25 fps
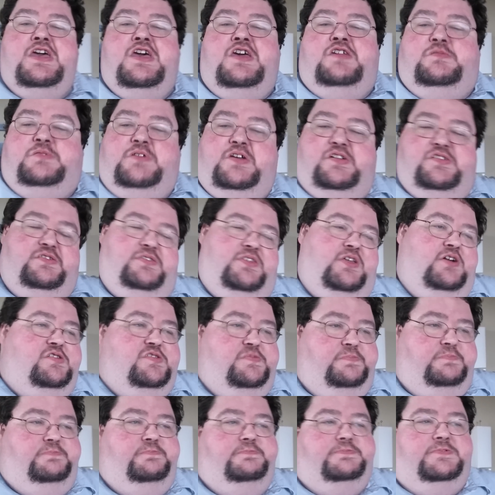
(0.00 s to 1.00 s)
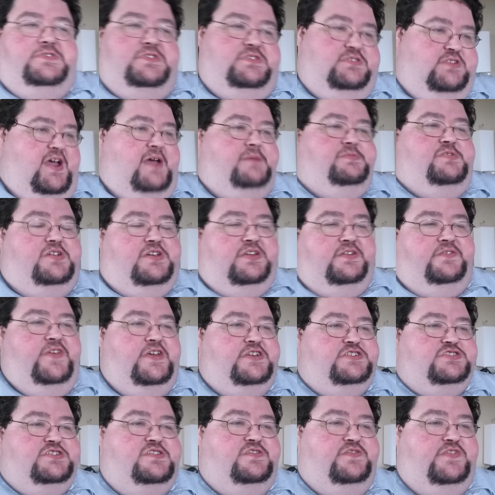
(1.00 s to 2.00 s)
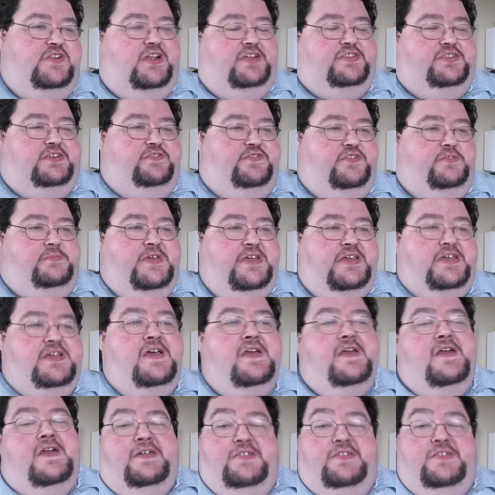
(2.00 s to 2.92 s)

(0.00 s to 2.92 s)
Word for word: is because those types of conventions feel like they're for me.